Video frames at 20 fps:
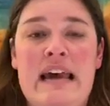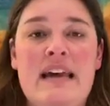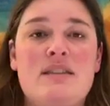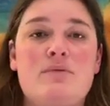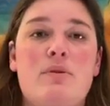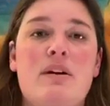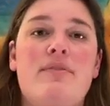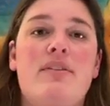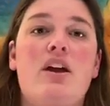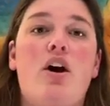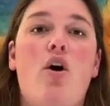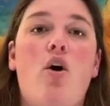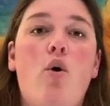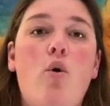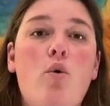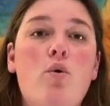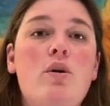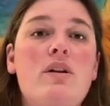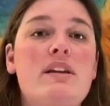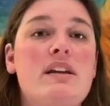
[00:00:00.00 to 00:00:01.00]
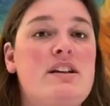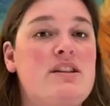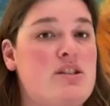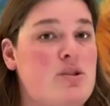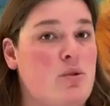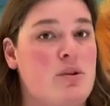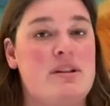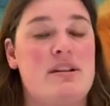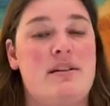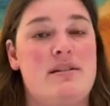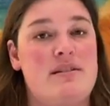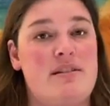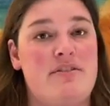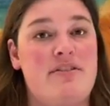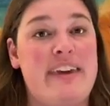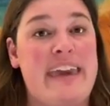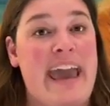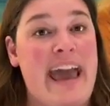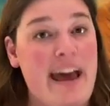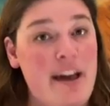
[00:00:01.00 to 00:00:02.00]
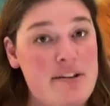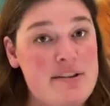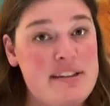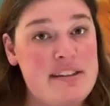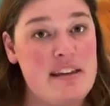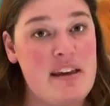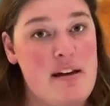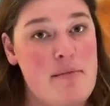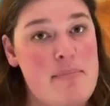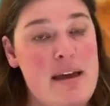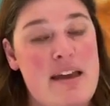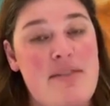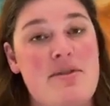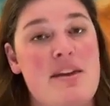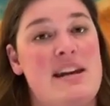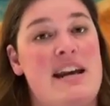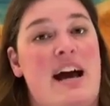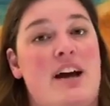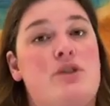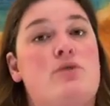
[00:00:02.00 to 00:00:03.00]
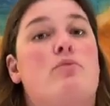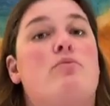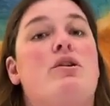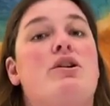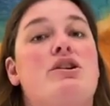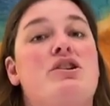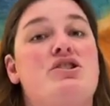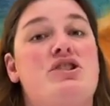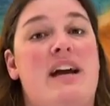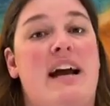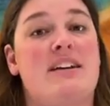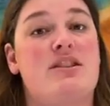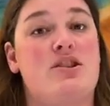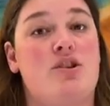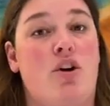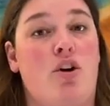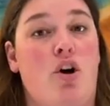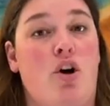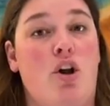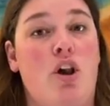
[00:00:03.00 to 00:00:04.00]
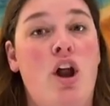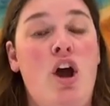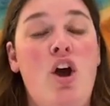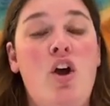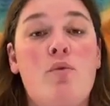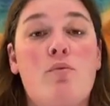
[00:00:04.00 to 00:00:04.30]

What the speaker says: It's one of the only sources of calcium in the natural world in Jackson Hole,